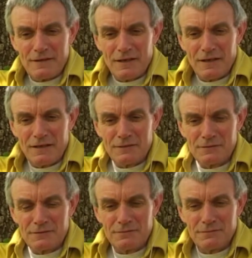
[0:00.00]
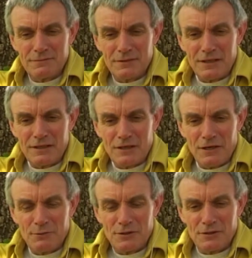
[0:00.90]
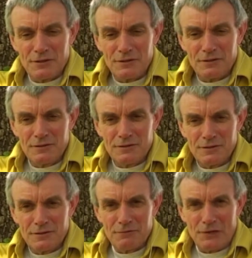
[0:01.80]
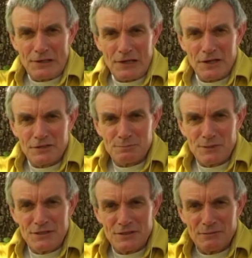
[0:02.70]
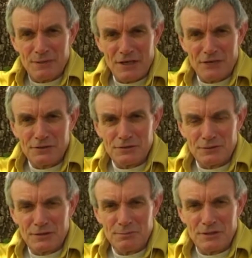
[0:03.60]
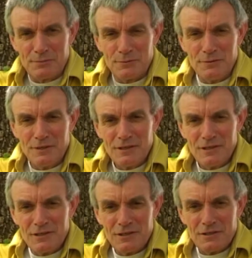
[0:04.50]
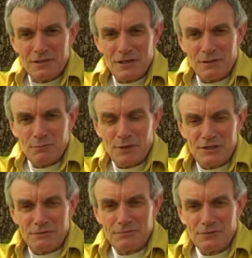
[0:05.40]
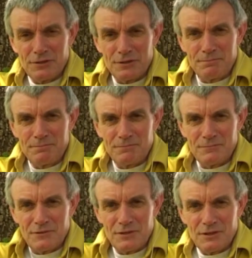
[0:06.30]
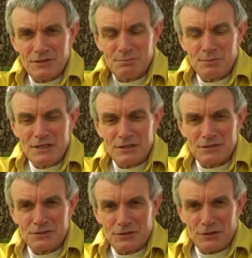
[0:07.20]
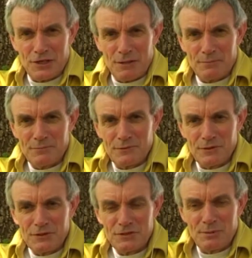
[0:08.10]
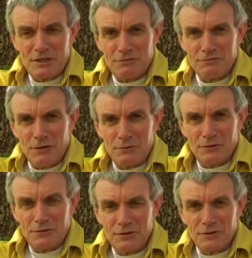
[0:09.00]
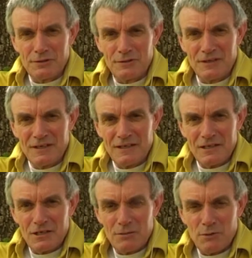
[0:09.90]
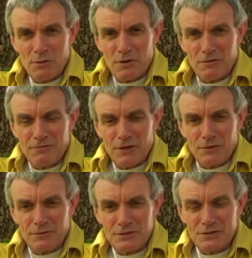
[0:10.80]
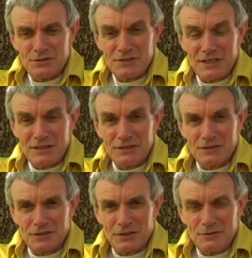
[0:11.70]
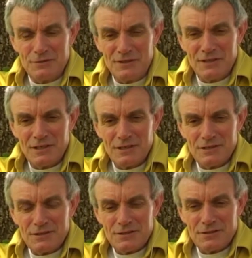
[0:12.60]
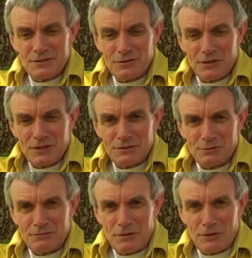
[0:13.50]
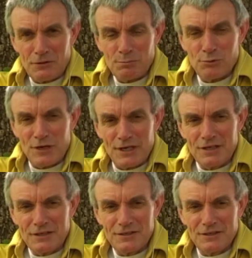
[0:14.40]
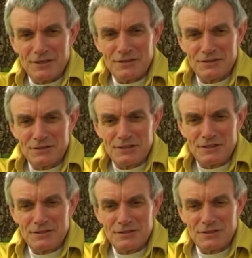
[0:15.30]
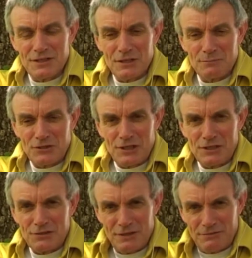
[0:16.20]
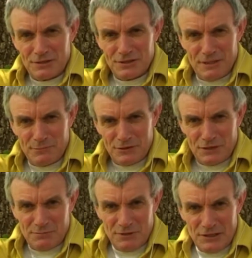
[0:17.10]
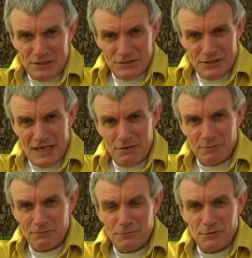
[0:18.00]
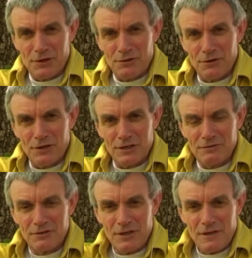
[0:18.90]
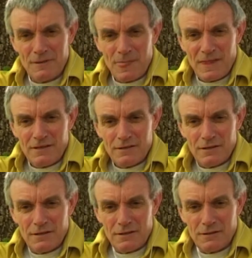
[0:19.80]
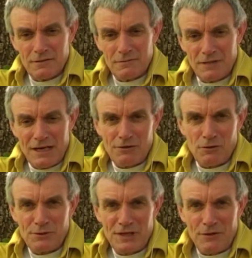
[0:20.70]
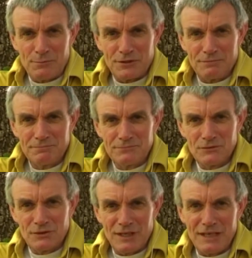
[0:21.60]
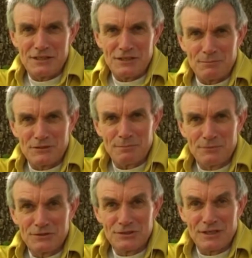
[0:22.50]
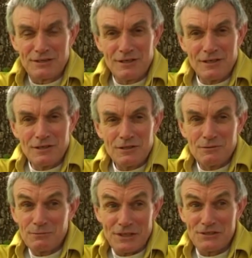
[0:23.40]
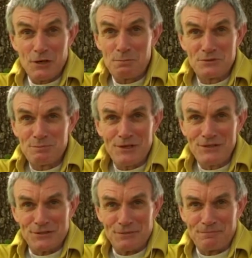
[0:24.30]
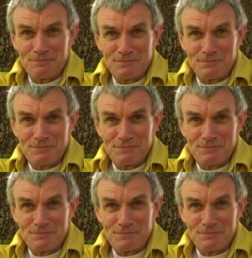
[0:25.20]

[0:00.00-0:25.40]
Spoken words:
And Eddie and I were at a very large meeting, about 120 people, waiting for a speaker to turn up. And the speaker phoned her mobile phone. This is 10 years ago. So I guess she was phoning on a brick. And she said, "I'm stuck in a traffic jam. It's going to be at least an hour before I arrive. Carry on without me." And Eddie jumped up and said, "Let's open space it."